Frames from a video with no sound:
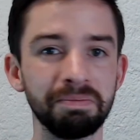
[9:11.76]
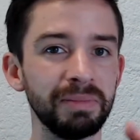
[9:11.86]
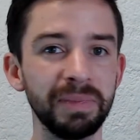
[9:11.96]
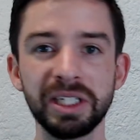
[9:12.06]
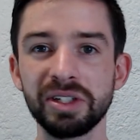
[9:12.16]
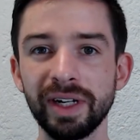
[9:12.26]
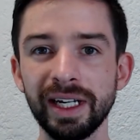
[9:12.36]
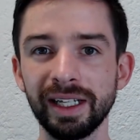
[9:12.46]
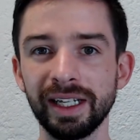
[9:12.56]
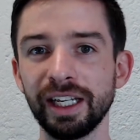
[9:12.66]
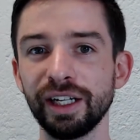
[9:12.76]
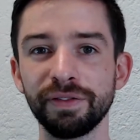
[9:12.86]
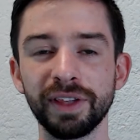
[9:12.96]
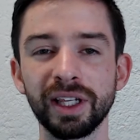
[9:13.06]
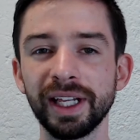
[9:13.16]
it's great. If
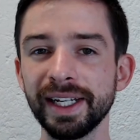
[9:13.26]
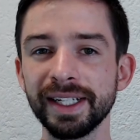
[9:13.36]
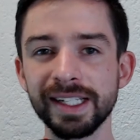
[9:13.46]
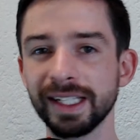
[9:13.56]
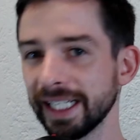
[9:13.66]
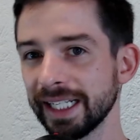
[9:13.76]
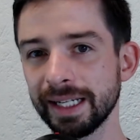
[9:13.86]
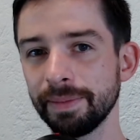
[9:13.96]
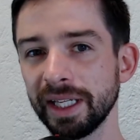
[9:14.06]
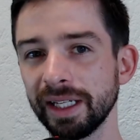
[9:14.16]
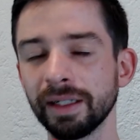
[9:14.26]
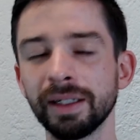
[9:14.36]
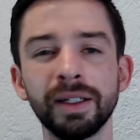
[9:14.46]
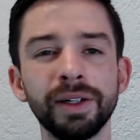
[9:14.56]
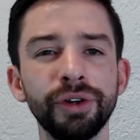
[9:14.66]
the client doesn't like something,
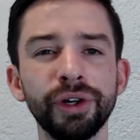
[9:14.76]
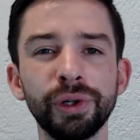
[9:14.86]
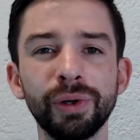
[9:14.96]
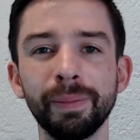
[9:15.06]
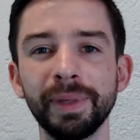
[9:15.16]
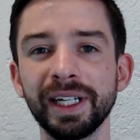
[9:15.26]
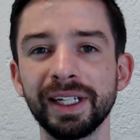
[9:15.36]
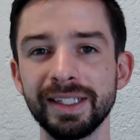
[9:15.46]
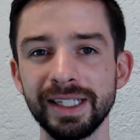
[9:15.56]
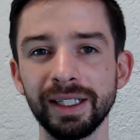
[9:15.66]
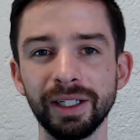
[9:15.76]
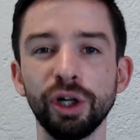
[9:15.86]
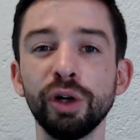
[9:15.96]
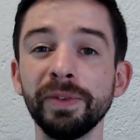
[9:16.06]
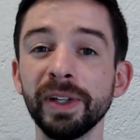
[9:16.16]
no big deal.
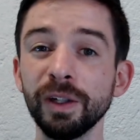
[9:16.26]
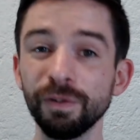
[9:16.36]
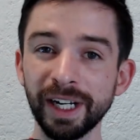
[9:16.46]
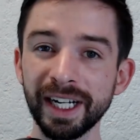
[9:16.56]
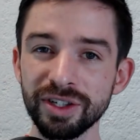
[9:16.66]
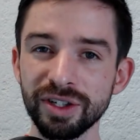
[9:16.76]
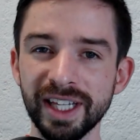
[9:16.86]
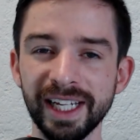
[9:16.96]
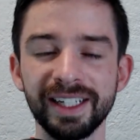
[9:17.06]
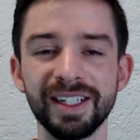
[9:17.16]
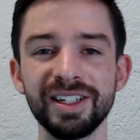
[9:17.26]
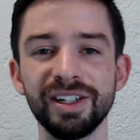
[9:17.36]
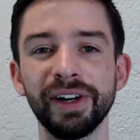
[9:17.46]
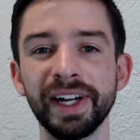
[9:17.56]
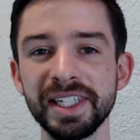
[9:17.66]
Hopefully you factored that into
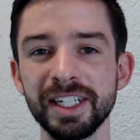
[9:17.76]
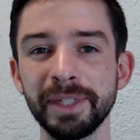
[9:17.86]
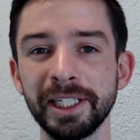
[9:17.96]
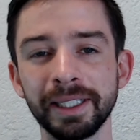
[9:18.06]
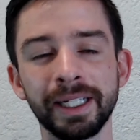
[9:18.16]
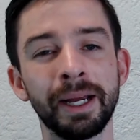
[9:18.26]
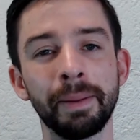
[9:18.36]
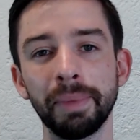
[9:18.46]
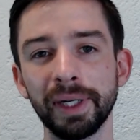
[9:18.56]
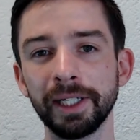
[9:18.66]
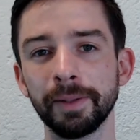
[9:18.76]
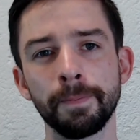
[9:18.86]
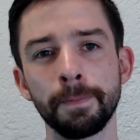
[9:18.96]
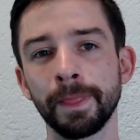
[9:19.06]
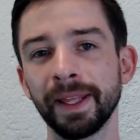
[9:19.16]
your estimate, but
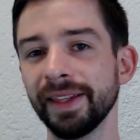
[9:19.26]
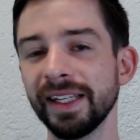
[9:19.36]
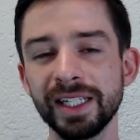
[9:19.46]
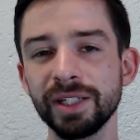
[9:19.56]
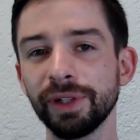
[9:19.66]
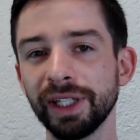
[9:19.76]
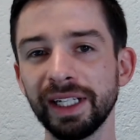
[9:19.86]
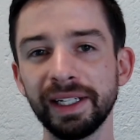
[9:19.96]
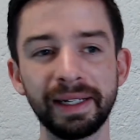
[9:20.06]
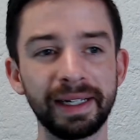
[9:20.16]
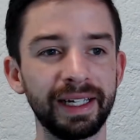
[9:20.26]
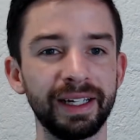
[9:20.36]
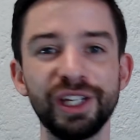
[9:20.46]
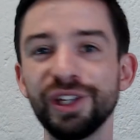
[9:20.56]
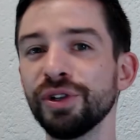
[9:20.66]
this is really a
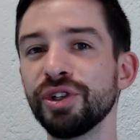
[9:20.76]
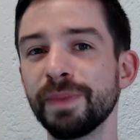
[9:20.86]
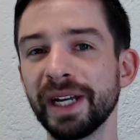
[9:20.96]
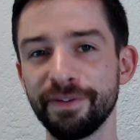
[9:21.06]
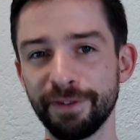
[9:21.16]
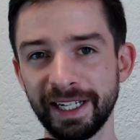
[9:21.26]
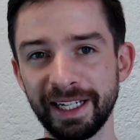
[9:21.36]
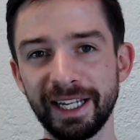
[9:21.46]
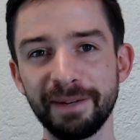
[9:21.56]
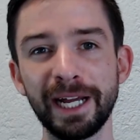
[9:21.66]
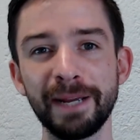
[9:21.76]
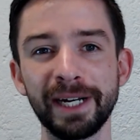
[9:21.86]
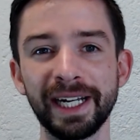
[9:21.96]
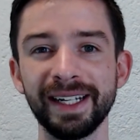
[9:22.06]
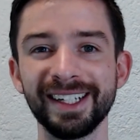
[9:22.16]
huge benefit in my
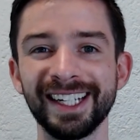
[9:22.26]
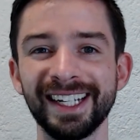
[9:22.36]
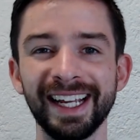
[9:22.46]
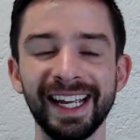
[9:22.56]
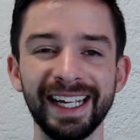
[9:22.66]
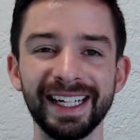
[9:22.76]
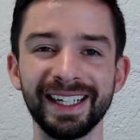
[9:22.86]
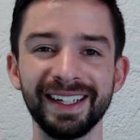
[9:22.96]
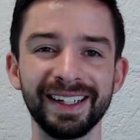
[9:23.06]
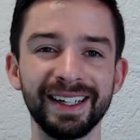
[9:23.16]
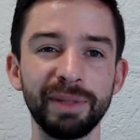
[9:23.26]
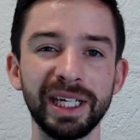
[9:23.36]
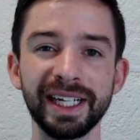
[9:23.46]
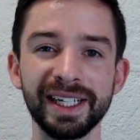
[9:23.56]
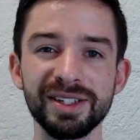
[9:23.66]
mind. And
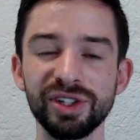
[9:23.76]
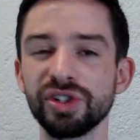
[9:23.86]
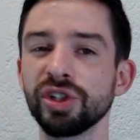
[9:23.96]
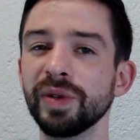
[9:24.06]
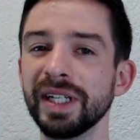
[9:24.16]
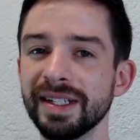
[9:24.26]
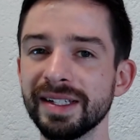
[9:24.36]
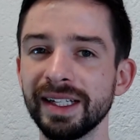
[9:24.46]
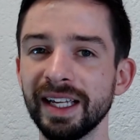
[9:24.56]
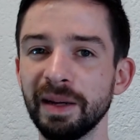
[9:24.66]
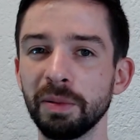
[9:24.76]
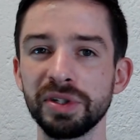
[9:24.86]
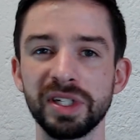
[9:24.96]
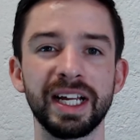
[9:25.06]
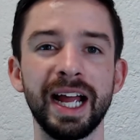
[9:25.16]
because you're so easily able
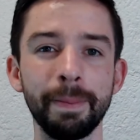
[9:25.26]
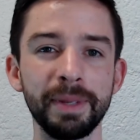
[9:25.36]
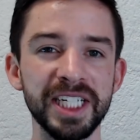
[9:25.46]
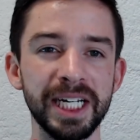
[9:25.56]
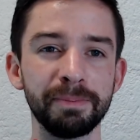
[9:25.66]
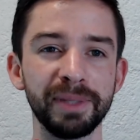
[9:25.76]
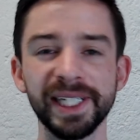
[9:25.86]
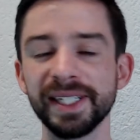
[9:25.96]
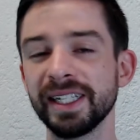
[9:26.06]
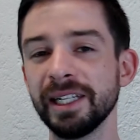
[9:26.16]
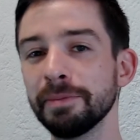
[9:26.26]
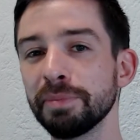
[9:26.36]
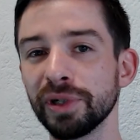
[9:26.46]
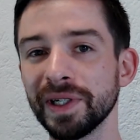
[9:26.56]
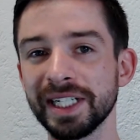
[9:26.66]
to copy templates,
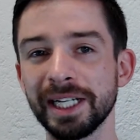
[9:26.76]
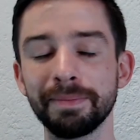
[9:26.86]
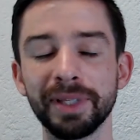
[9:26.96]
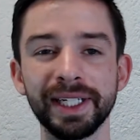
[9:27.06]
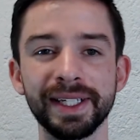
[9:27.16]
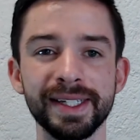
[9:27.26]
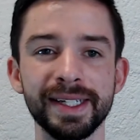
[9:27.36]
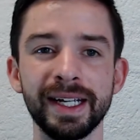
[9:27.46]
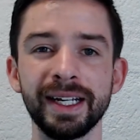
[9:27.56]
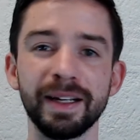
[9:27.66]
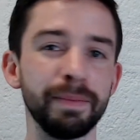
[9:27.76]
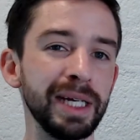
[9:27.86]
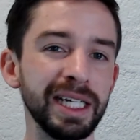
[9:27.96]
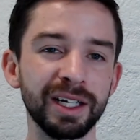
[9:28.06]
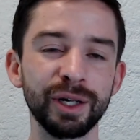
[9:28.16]
import templates,
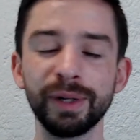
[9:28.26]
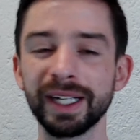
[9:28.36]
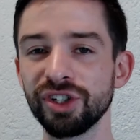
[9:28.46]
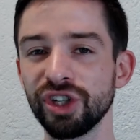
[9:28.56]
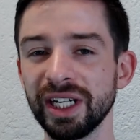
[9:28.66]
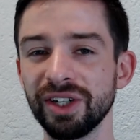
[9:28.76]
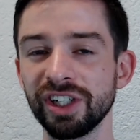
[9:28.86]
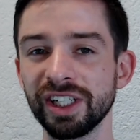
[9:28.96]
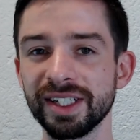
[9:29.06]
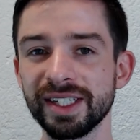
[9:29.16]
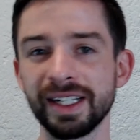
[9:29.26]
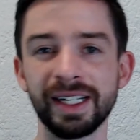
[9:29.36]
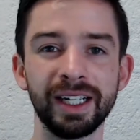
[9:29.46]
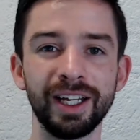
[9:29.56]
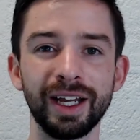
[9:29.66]
make quick changes,
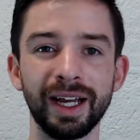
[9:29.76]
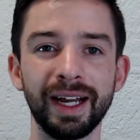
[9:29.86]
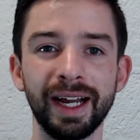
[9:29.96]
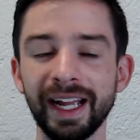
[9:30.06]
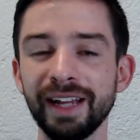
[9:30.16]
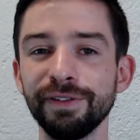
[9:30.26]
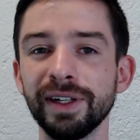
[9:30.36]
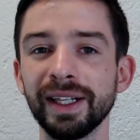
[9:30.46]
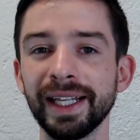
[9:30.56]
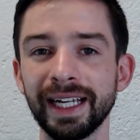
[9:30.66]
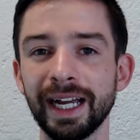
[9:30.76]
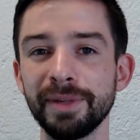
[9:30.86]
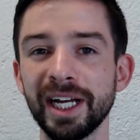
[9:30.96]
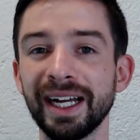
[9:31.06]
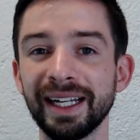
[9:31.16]
I feel like I'm
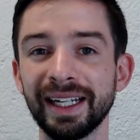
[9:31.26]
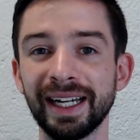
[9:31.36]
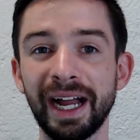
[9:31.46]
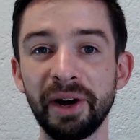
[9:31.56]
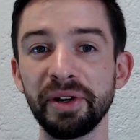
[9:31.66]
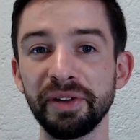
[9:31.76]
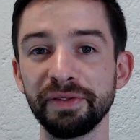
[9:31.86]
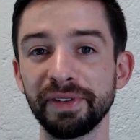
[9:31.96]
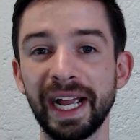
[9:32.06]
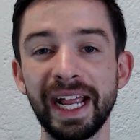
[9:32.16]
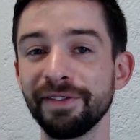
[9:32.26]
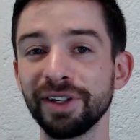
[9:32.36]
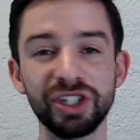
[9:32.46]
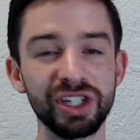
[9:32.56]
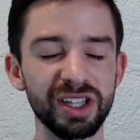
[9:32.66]
not out of, I haven't
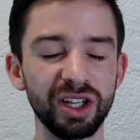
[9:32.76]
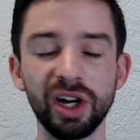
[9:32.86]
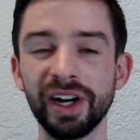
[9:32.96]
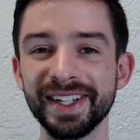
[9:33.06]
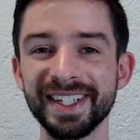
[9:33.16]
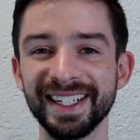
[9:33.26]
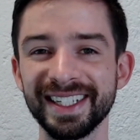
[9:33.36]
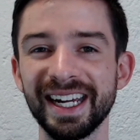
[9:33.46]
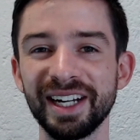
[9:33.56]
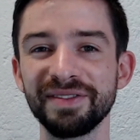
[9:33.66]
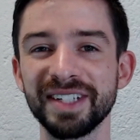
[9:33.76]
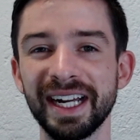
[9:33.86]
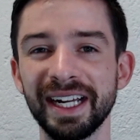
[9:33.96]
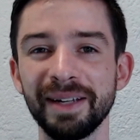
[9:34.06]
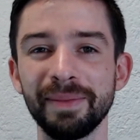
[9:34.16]
just lost a ton of
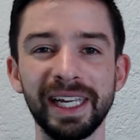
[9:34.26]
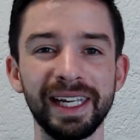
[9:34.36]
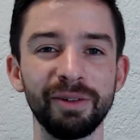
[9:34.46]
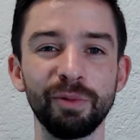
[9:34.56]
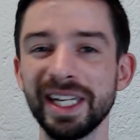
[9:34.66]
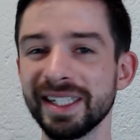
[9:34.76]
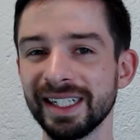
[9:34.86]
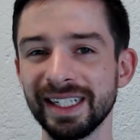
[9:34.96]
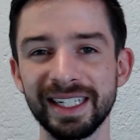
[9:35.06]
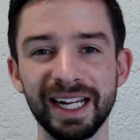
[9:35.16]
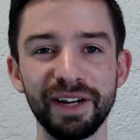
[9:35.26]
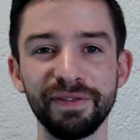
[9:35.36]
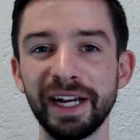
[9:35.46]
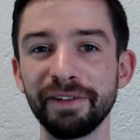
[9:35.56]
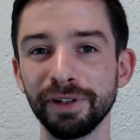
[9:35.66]
time and wasted a ton of
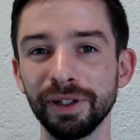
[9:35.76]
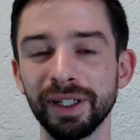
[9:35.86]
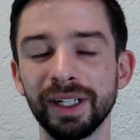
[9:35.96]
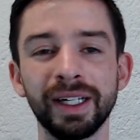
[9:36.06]
effort